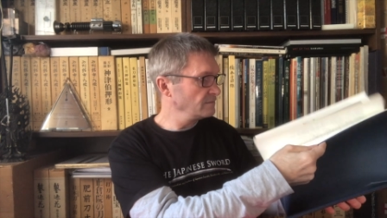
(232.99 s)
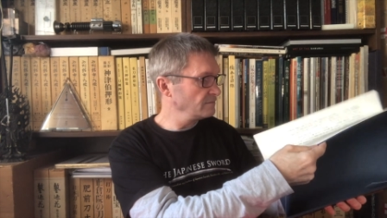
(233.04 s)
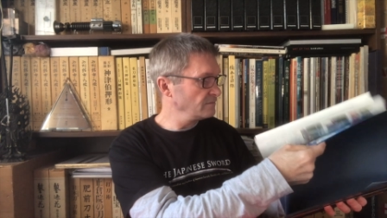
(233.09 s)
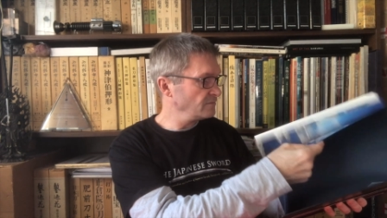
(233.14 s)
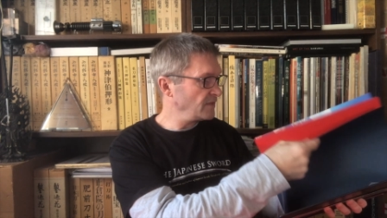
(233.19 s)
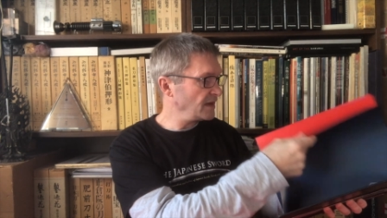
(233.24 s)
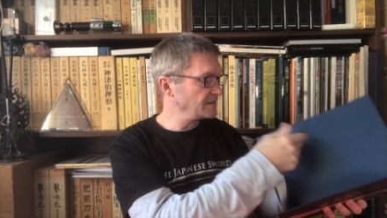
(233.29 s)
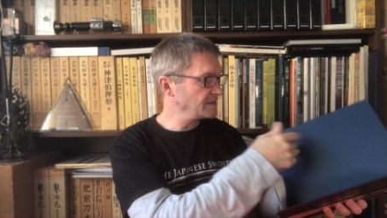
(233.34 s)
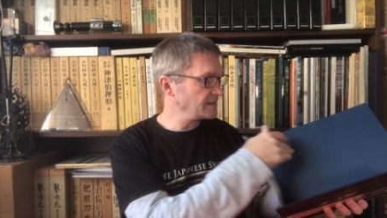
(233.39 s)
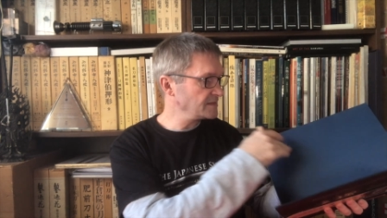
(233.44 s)

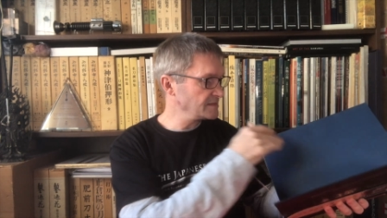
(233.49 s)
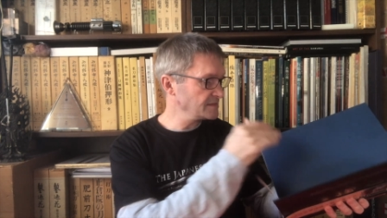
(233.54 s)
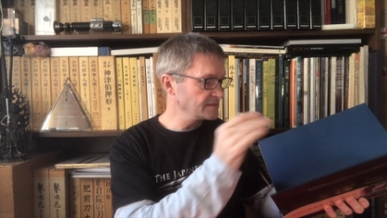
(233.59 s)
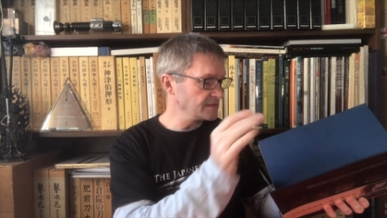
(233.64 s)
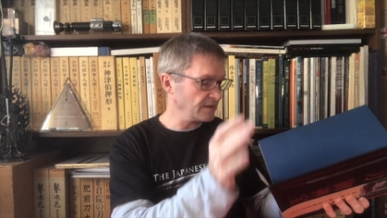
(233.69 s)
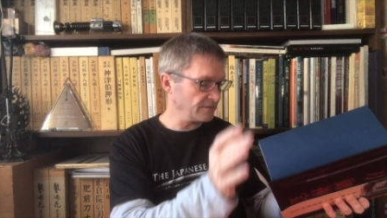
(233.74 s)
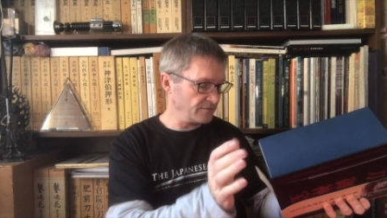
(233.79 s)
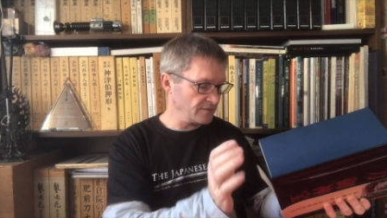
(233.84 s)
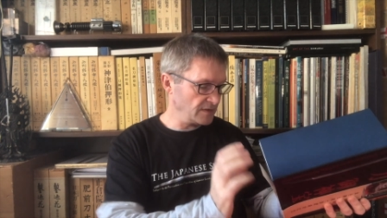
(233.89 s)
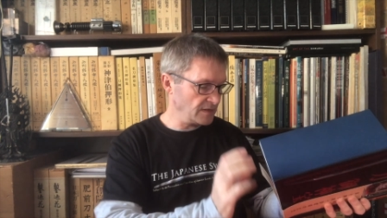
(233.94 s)
Fantastic
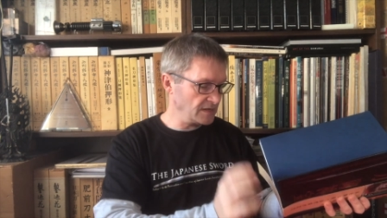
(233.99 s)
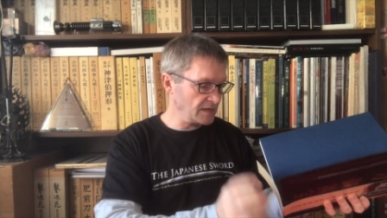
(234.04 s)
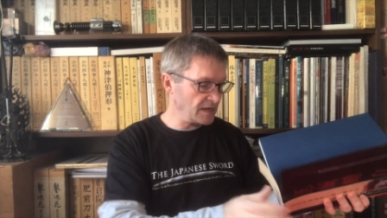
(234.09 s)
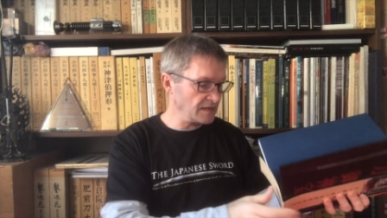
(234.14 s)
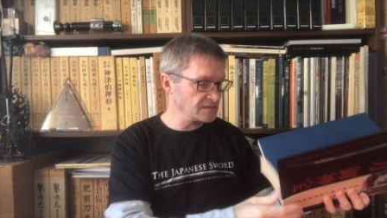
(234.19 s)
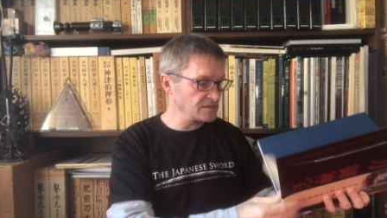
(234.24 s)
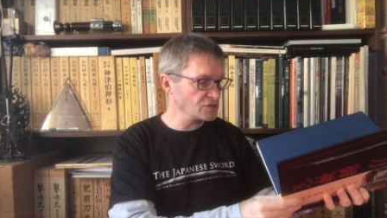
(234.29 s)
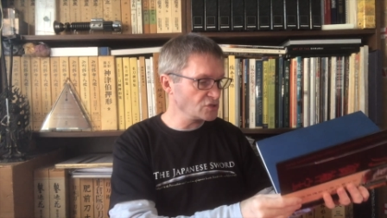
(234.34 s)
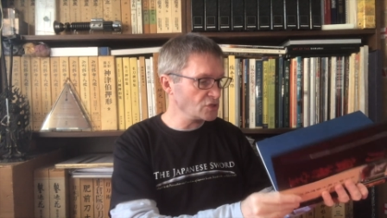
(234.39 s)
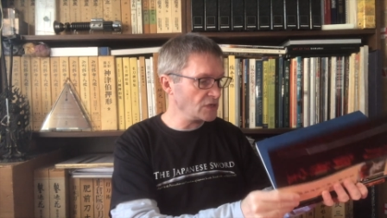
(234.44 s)
stuff, and it
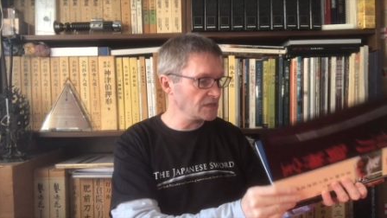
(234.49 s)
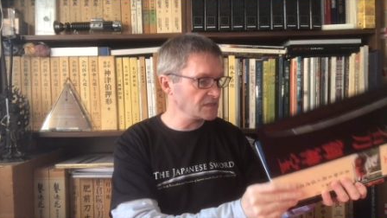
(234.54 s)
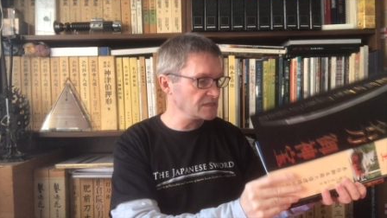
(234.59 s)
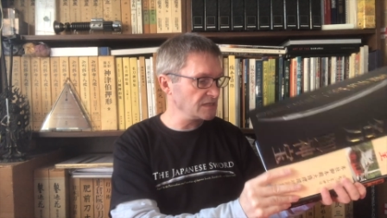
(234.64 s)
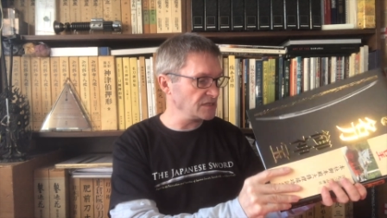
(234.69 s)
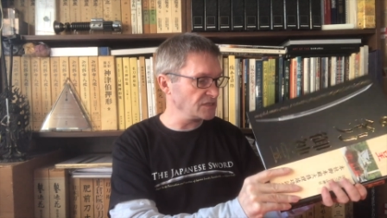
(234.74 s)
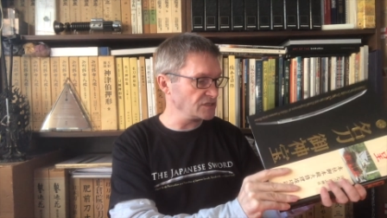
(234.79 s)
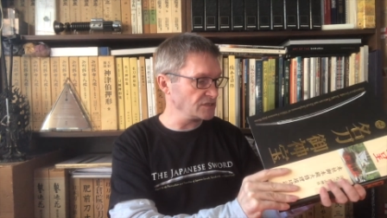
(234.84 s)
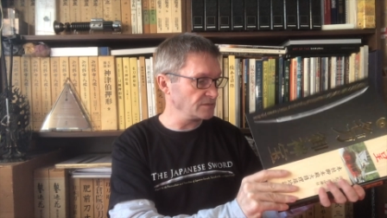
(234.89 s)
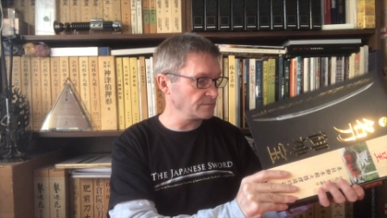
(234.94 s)
has
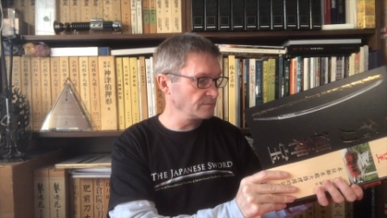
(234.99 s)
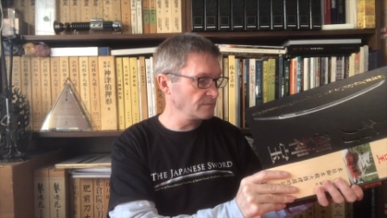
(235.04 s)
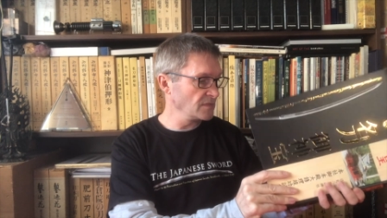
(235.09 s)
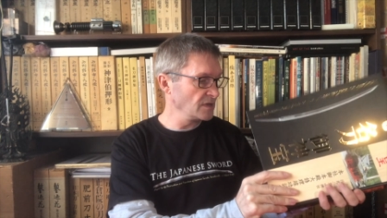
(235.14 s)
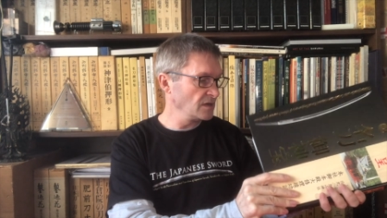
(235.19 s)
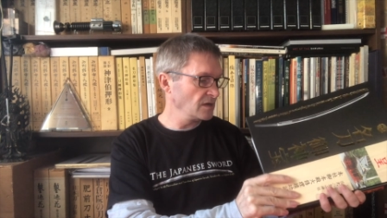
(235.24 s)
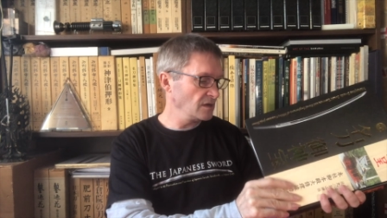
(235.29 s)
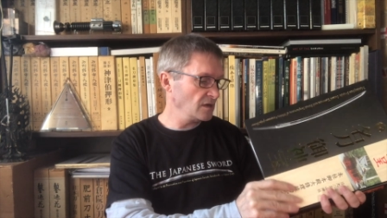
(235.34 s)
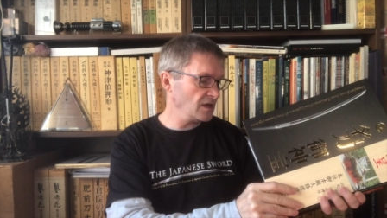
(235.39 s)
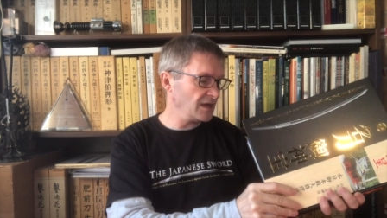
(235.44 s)
translation.
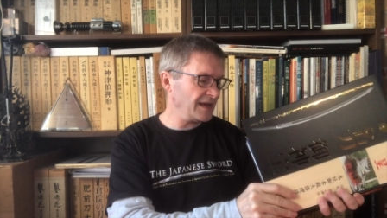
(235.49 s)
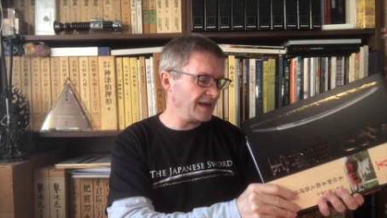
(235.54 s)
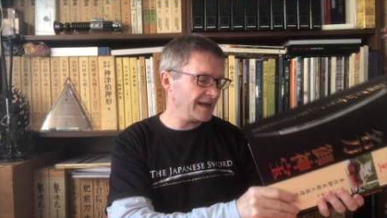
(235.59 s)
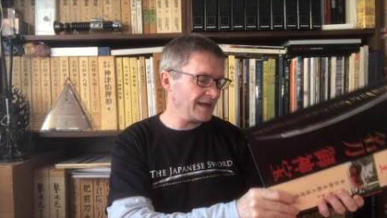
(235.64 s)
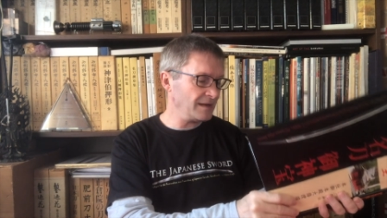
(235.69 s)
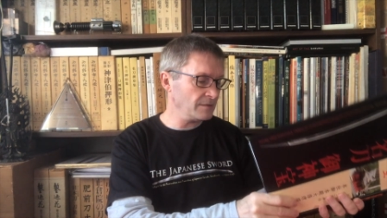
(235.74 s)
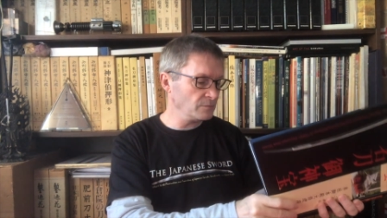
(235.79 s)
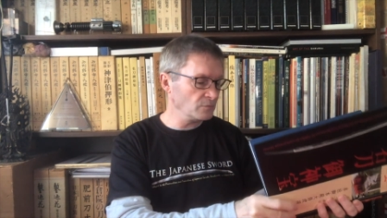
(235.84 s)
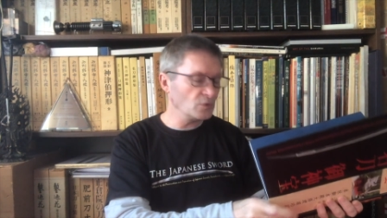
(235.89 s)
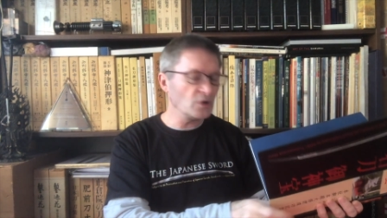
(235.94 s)

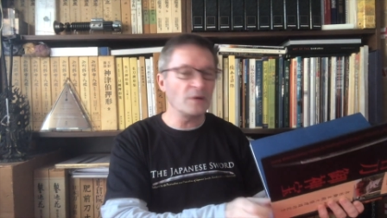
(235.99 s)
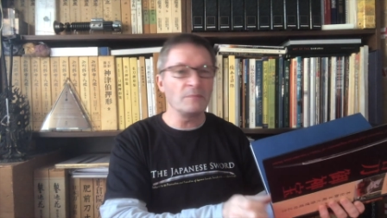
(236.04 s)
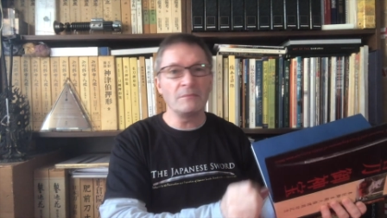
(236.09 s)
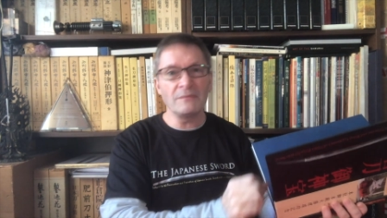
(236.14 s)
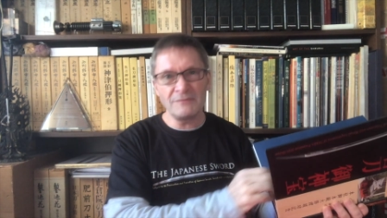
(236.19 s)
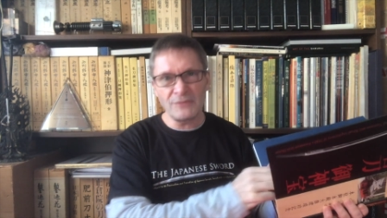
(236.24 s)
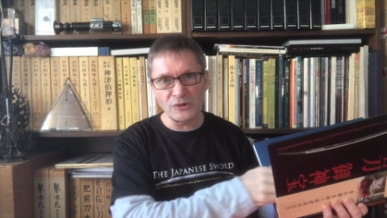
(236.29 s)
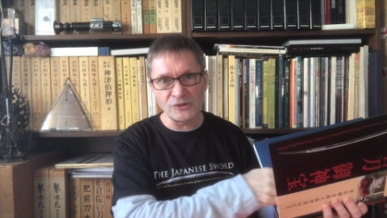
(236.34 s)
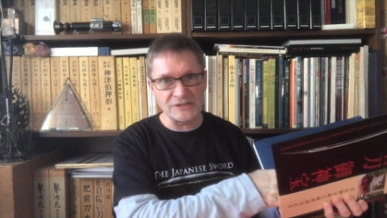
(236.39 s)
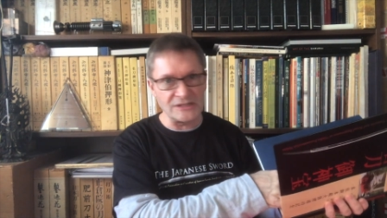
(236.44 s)
Well,
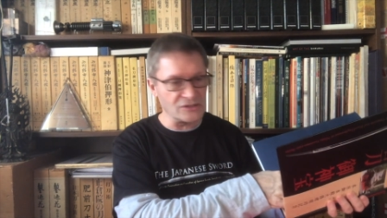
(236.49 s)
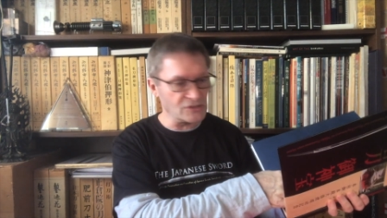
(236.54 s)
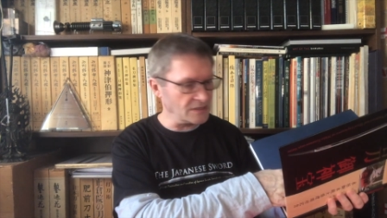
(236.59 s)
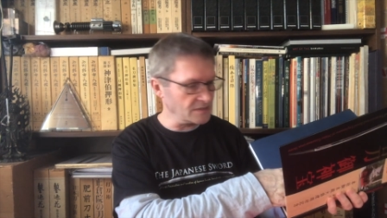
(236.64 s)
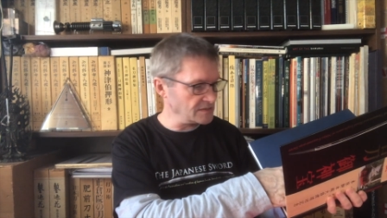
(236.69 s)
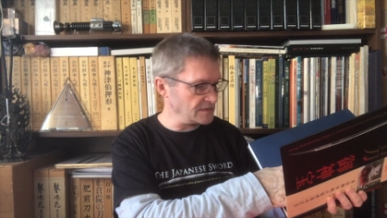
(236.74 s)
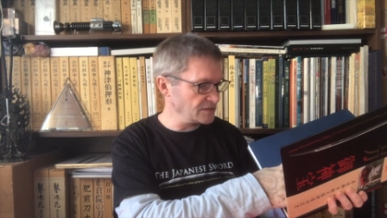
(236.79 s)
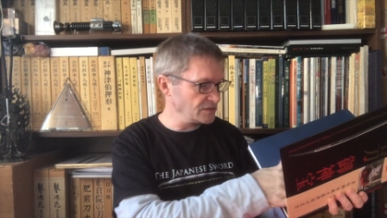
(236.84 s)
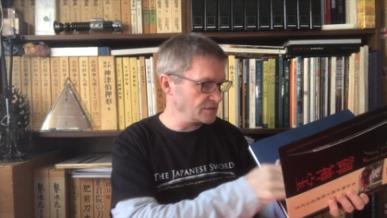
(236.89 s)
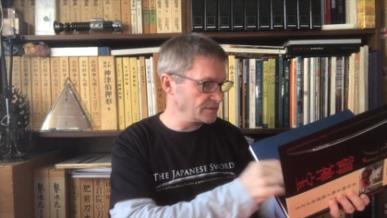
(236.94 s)
mostly
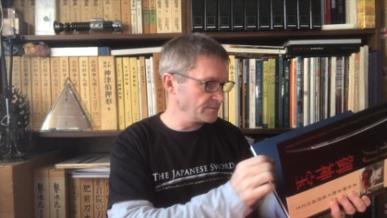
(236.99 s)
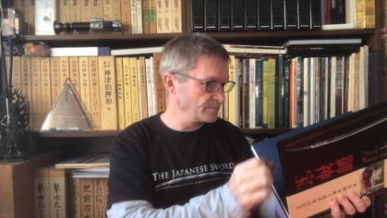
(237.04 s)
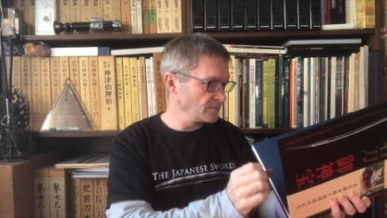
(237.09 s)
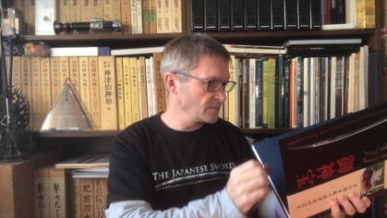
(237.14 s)
translation,